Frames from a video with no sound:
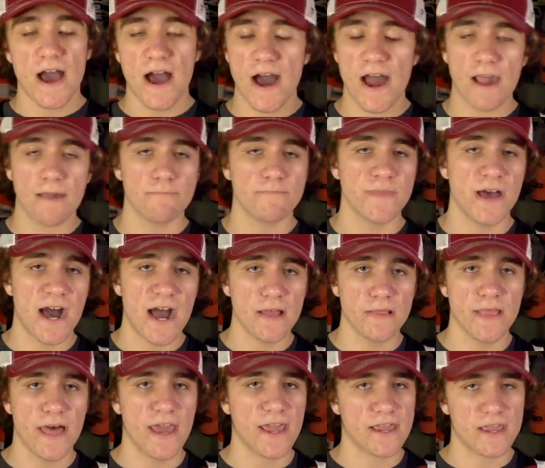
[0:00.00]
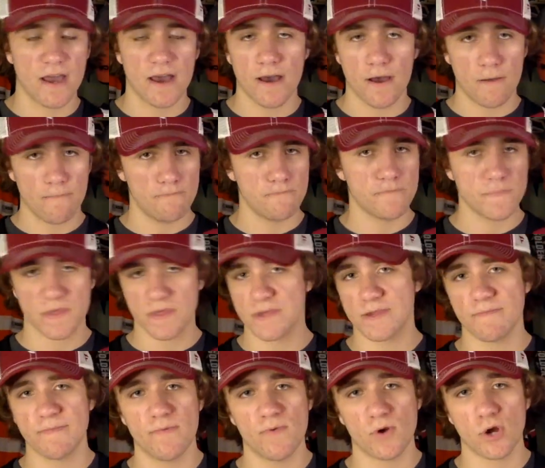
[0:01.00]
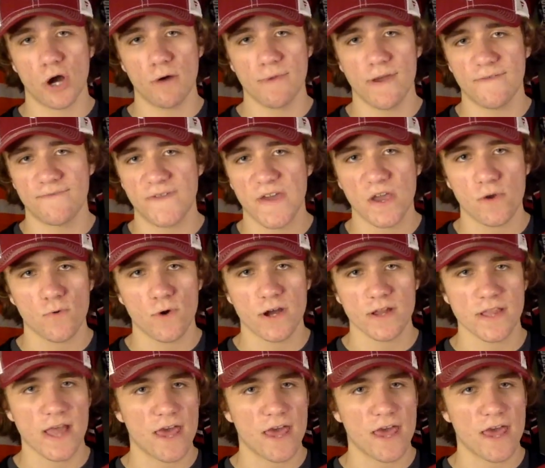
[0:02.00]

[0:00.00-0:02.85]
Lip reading: I'm not like some people call me a fake one.